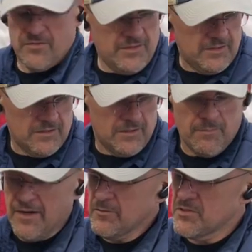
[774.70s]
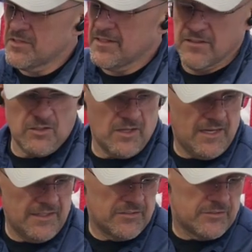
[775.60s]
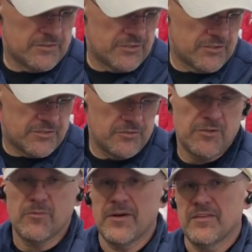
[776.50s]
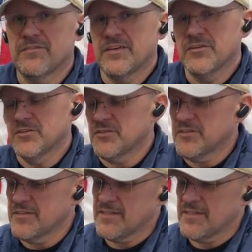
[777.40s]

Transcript: the the body was sitting a little high just due to the way the fenders are